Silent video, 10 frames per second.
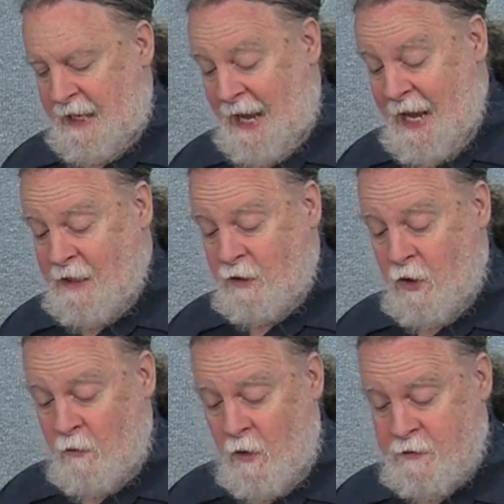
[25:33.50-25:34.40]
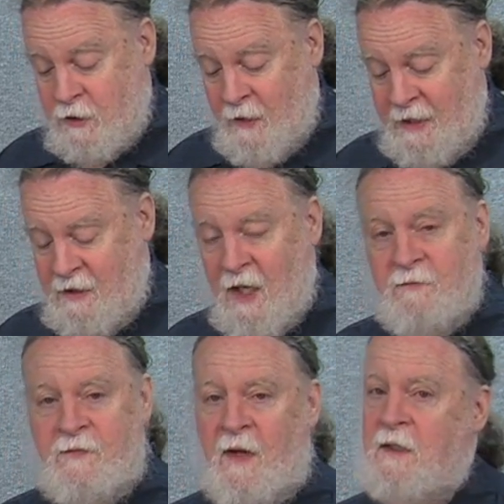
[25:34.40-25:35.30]
And co host Greg
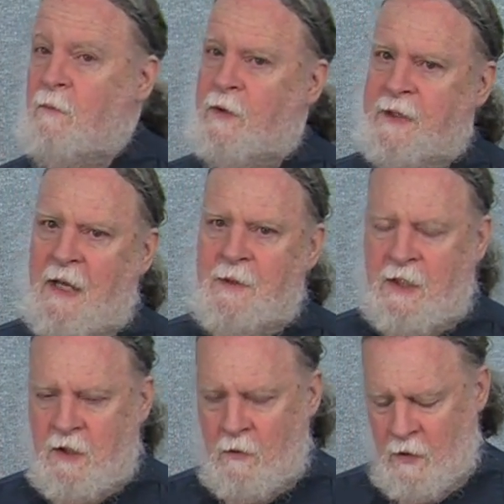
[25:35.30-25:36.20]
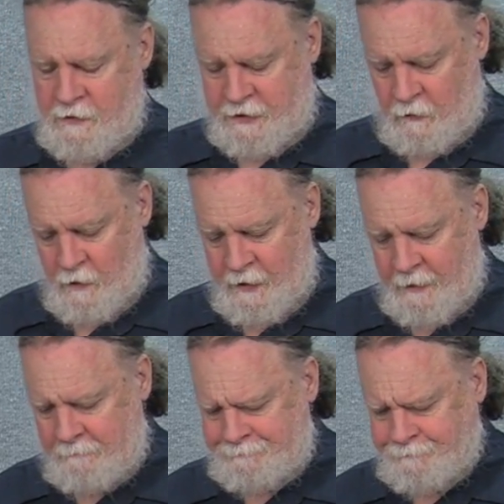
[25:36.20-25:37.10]
Gutfeld, I'm wondering how many co hosts there were
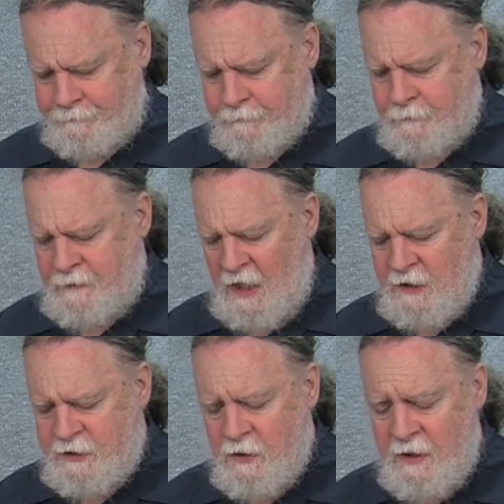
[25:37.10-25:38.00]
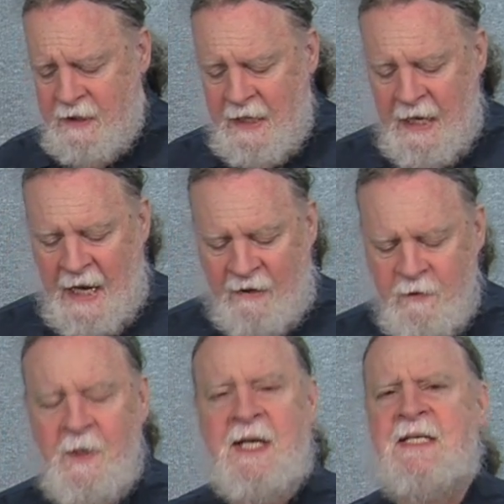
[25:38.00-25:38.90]
here, asserted
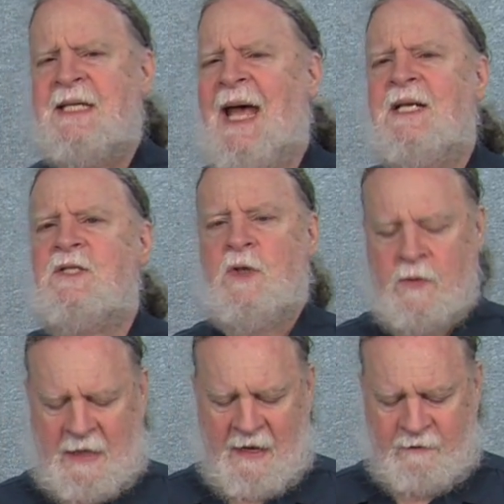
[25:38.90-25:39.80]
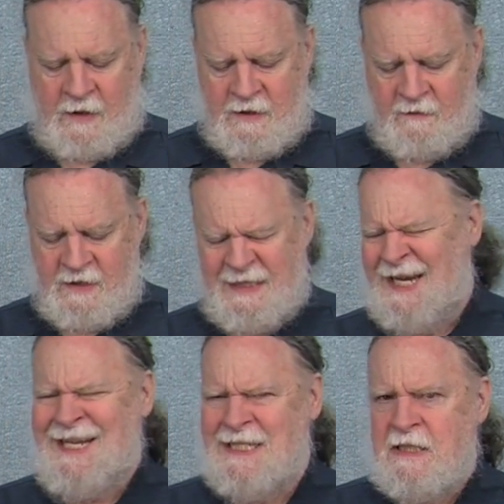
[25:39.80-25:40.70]
everybody has anecdotal evidence of this
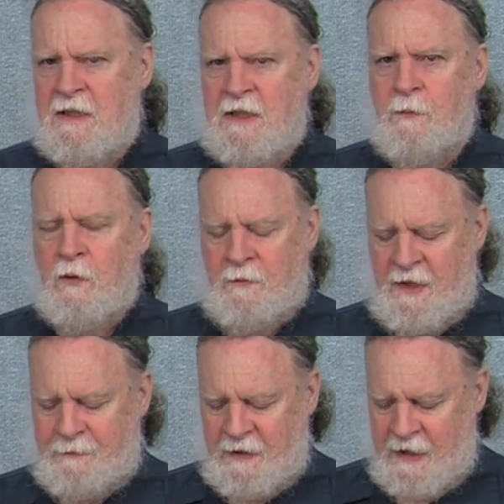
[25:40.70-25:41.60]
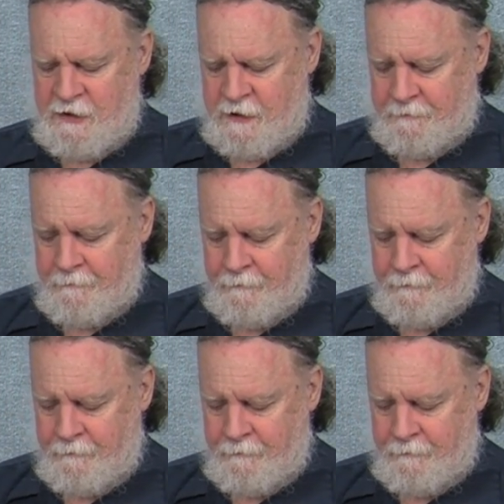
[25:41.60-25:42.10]
hideous liberal manipulation.